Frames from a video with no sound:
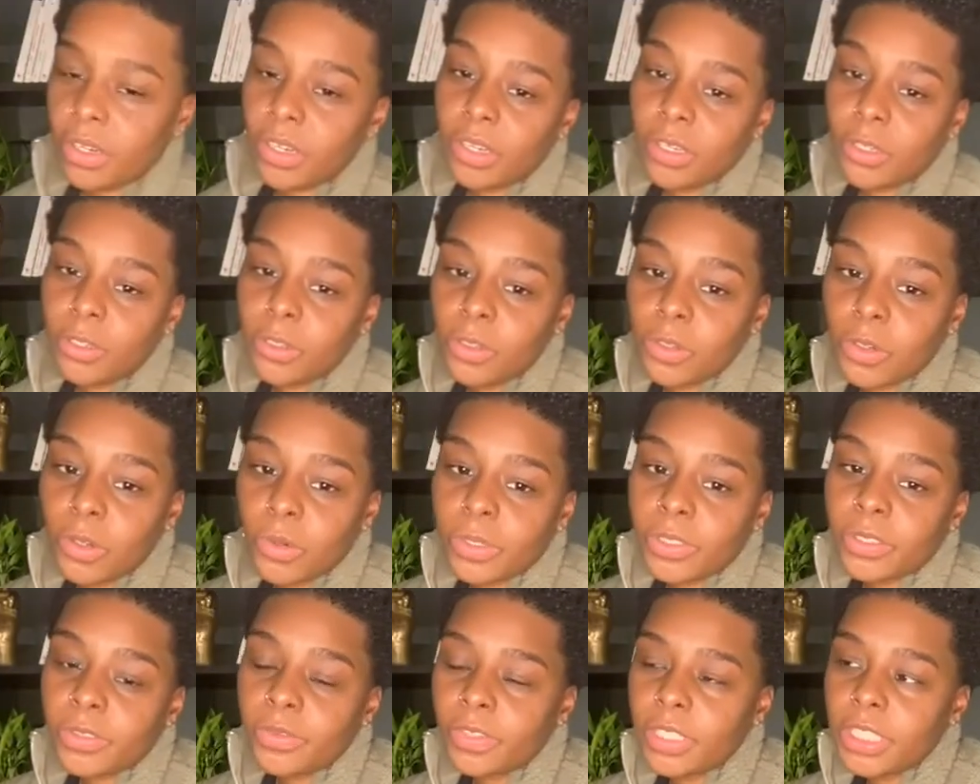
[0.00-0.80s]
You know
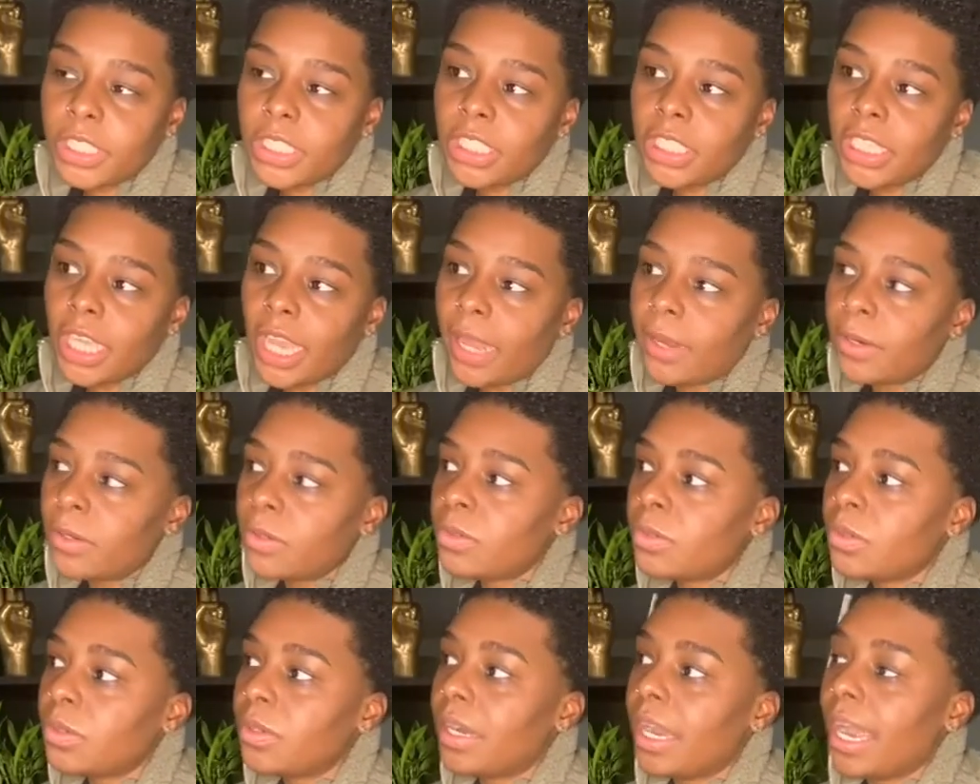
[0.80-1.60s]
what's funny? I don't
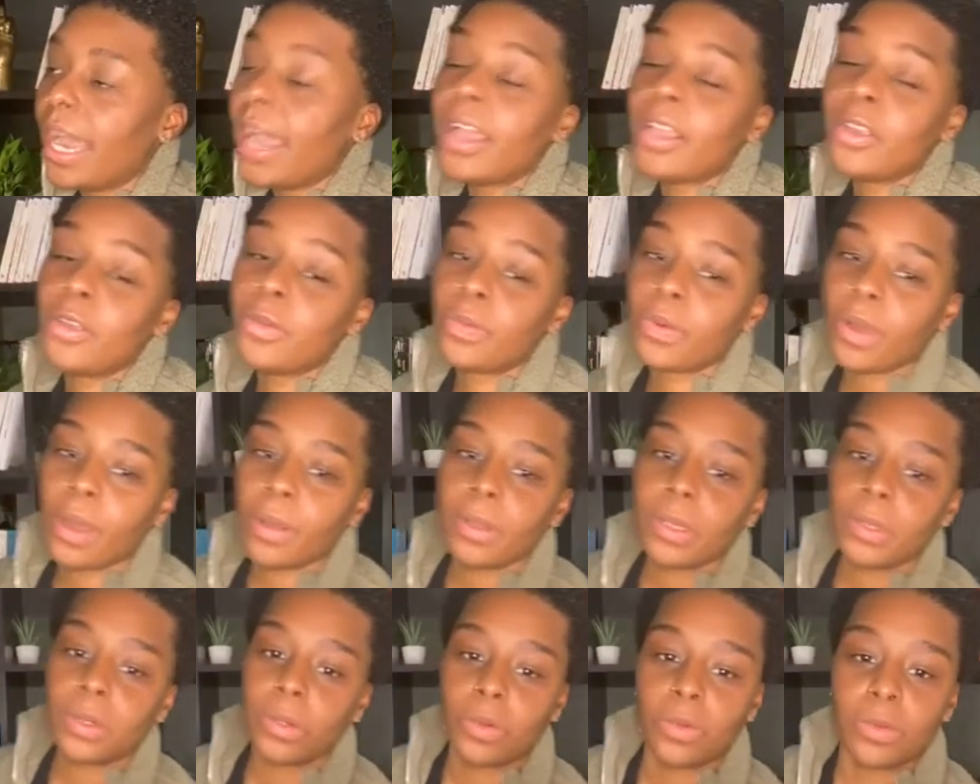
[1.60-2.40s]
know. You
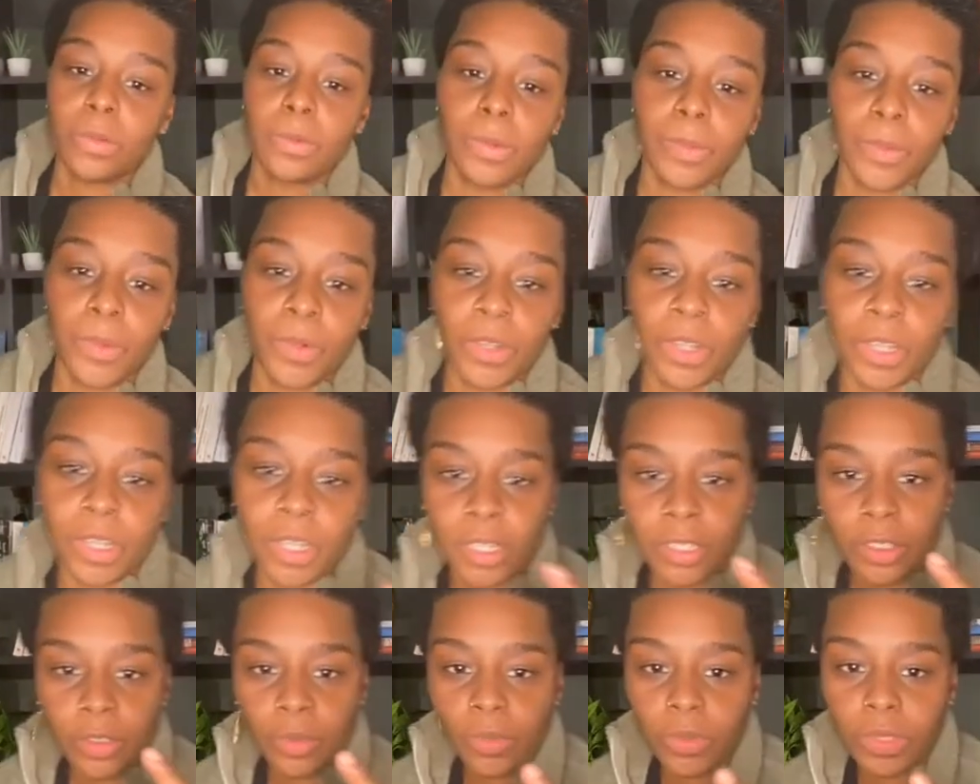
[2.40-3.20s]
probably don't remember her
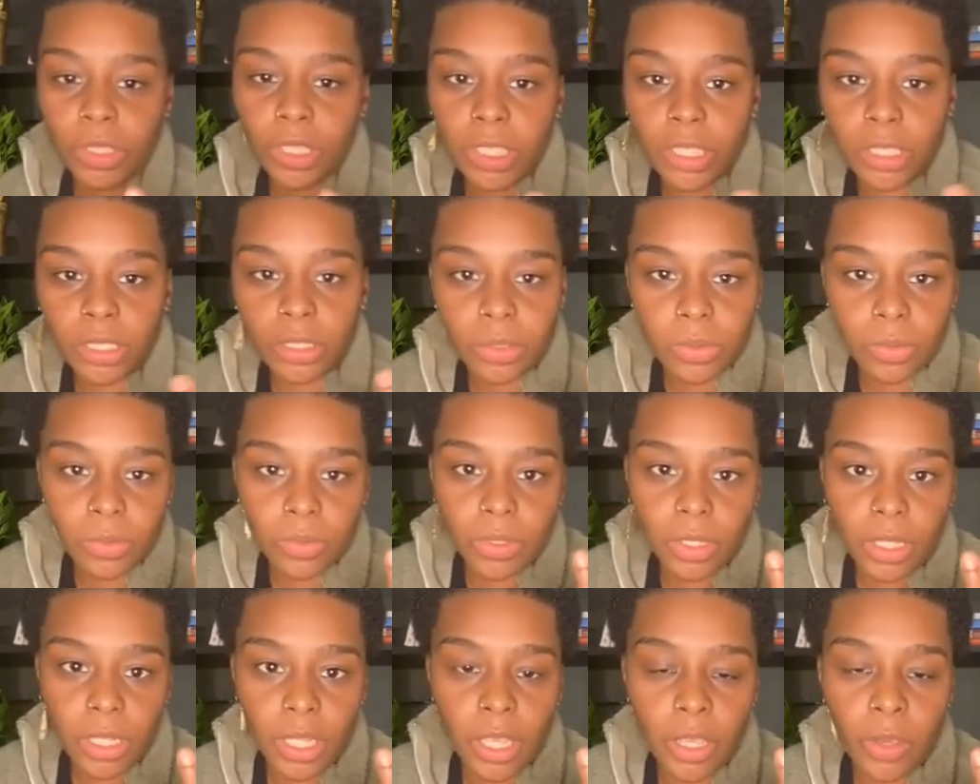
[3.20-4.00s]
because it
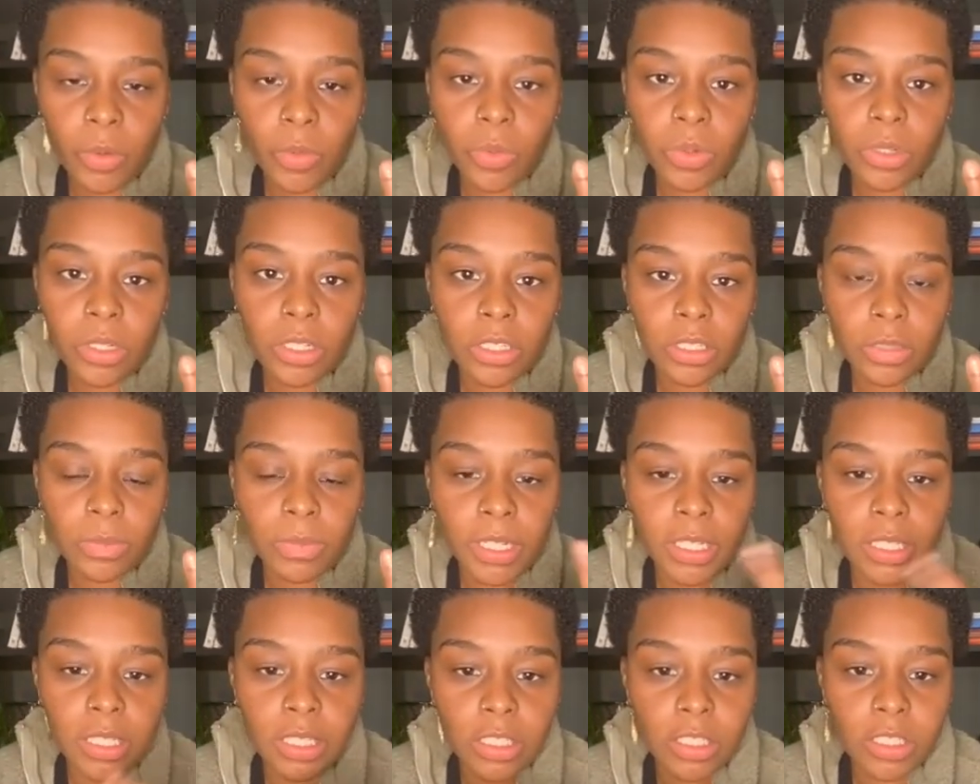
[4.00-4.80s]
was
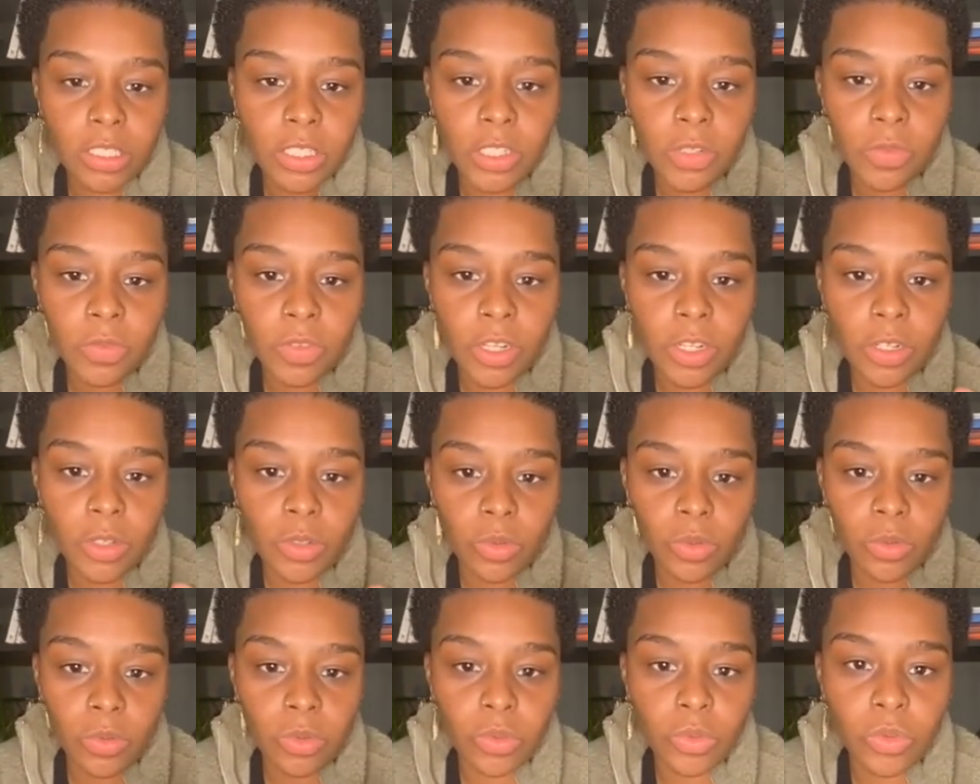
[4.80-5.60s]
my sister's friends
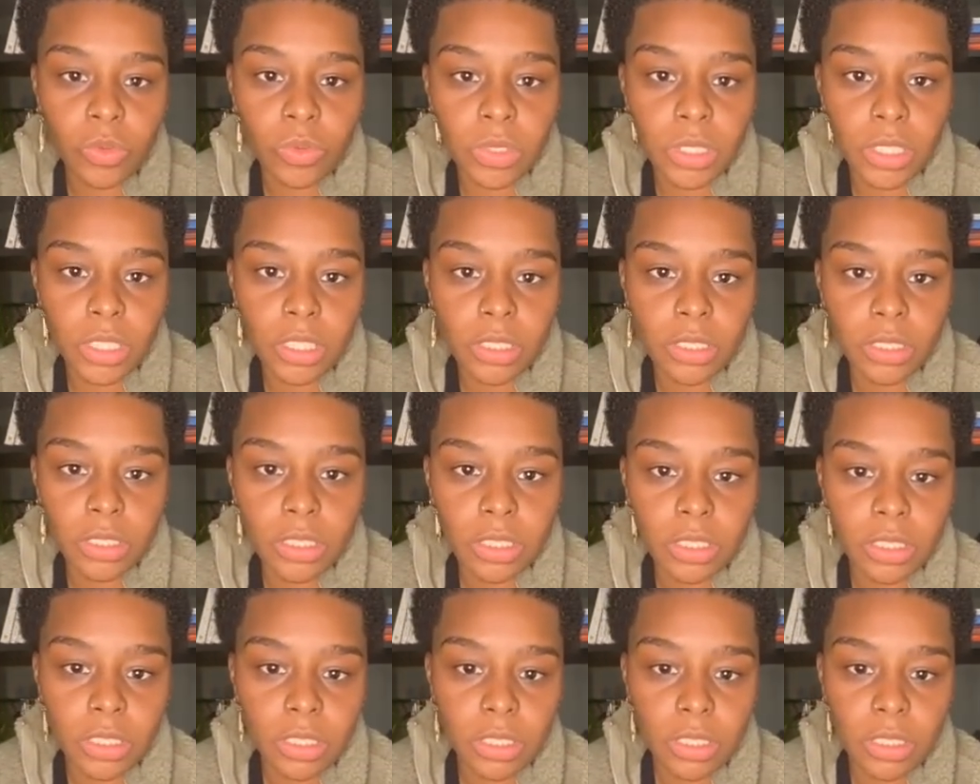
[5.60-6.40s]
on New
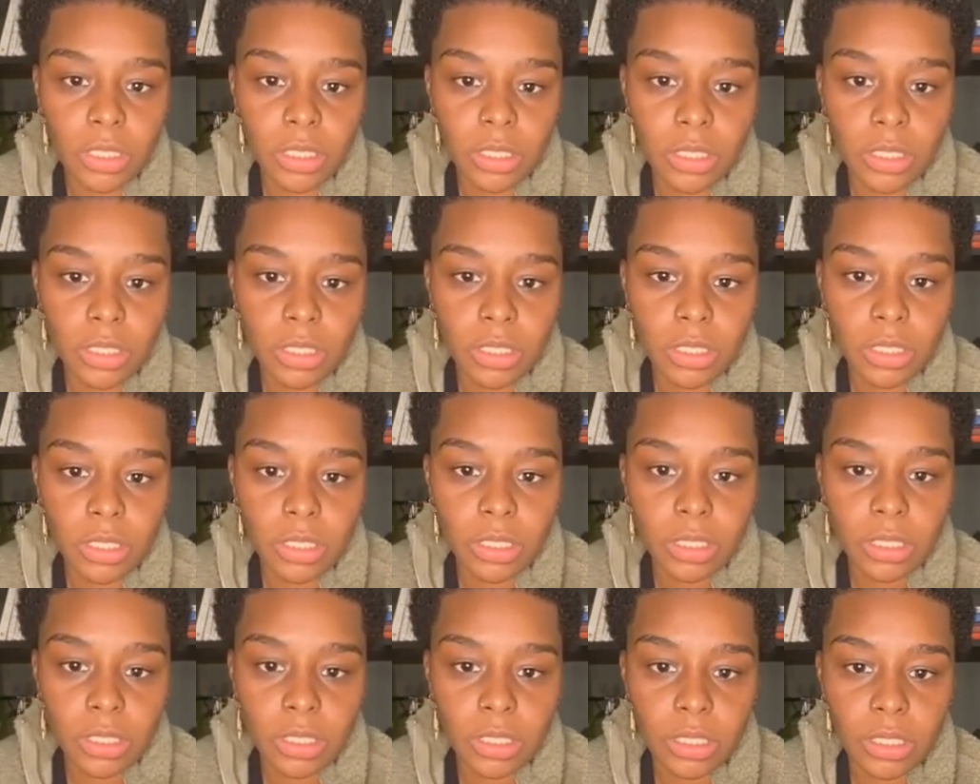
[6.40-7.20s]
Year's,
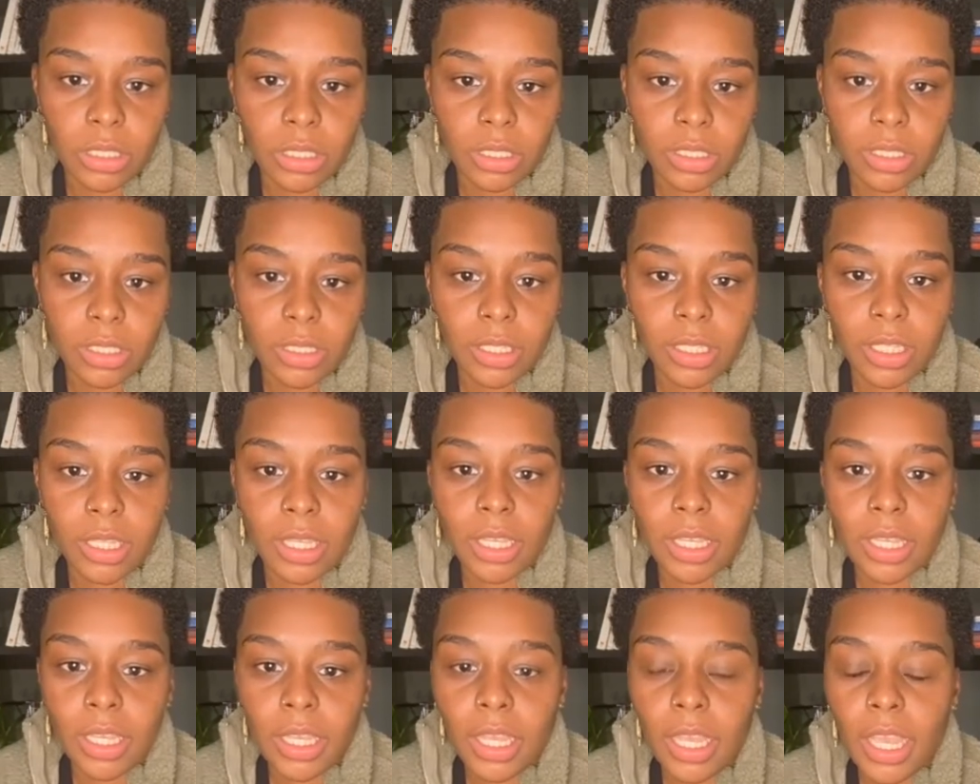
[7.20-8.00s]

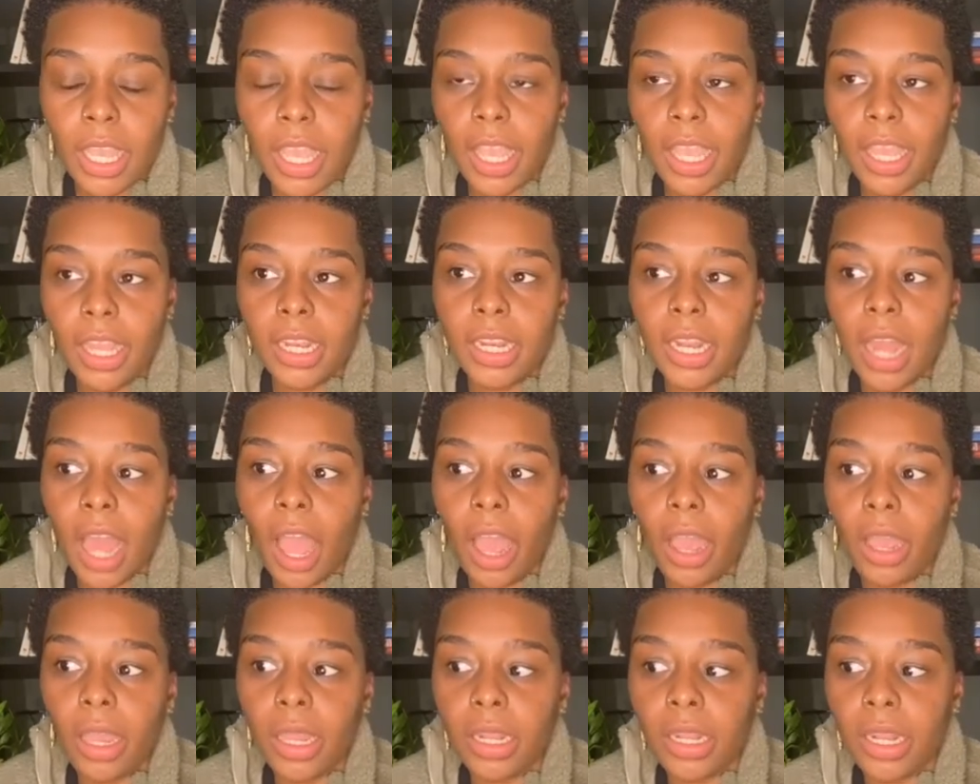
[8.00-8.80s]
and
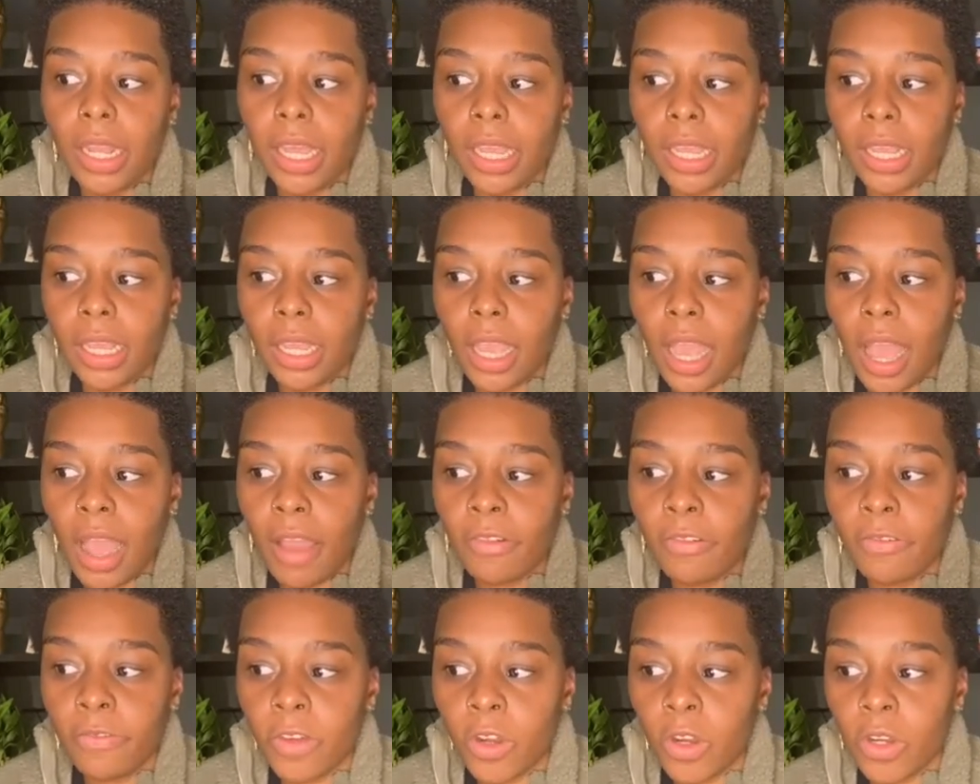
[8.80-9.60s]
I like
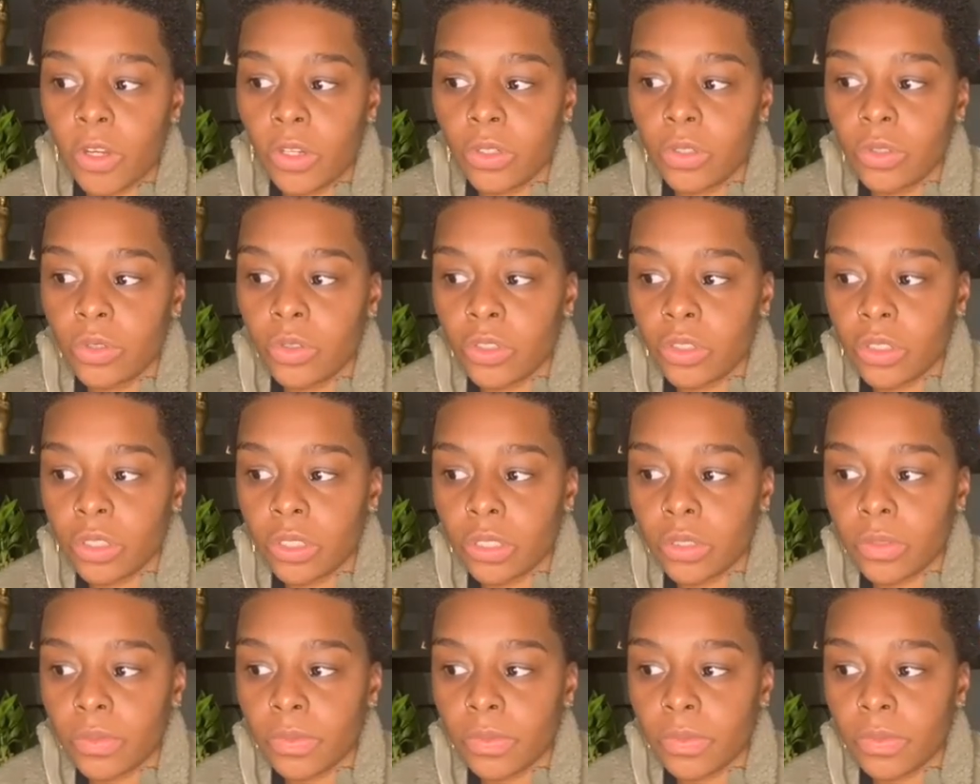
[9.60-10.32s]
at first